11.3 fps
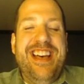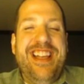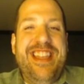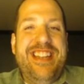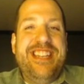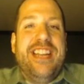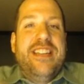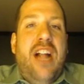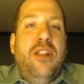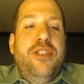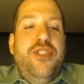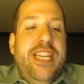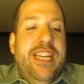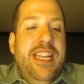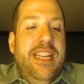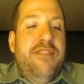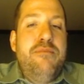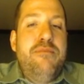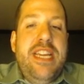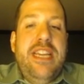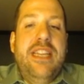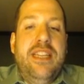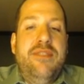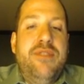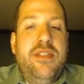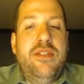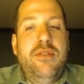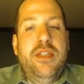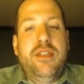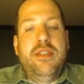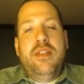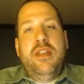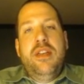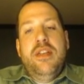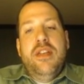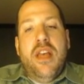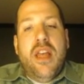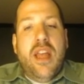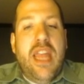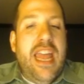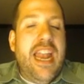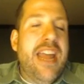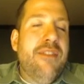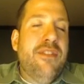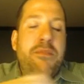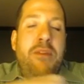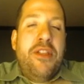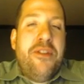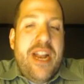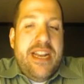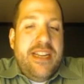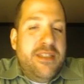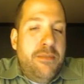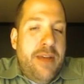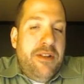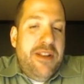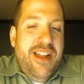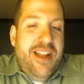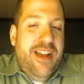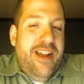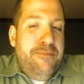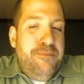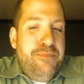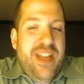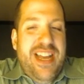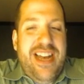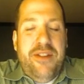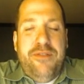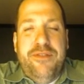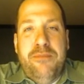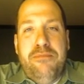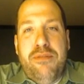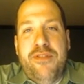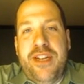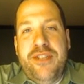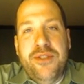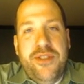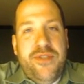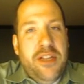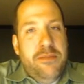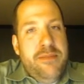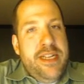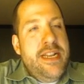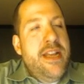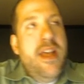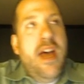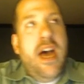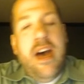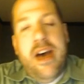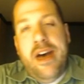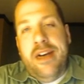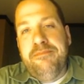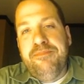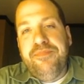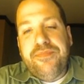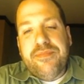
that technology can give me and give the students. Okay, and I have some other ideas about how to flip professional development and